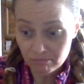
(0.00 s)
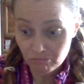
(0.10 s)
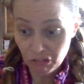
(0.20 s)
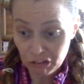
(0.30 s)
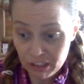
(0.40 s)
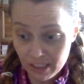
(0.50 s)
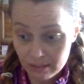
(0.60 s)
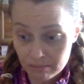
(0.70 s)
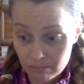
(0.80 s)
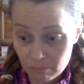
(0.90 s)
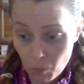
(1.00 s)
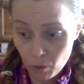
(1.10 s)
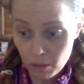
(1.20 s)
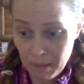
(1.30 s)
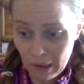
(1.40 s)
learning
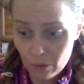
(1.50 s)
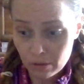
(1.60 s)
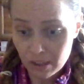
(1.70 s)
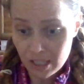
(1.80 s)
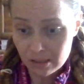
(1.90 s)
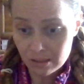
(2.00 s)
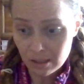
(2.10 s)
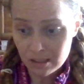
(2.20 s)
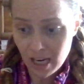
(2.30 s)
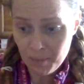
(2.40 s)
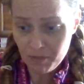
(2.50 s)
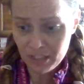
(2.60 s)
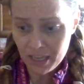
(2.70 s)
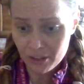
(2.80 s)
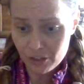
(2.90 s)
more about this type of an
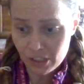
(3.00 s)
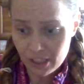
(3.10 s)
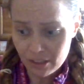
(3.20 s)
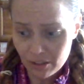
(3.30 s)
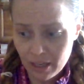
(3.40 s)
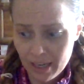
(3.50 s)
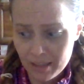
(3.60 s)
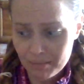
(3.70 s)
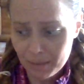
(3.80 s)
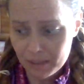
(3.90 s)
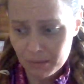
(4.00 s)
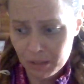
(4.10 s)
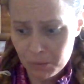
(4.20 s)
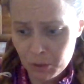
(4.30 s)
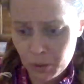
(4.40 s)
energy, okay? Maybe
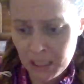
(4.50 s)
somebody's been doing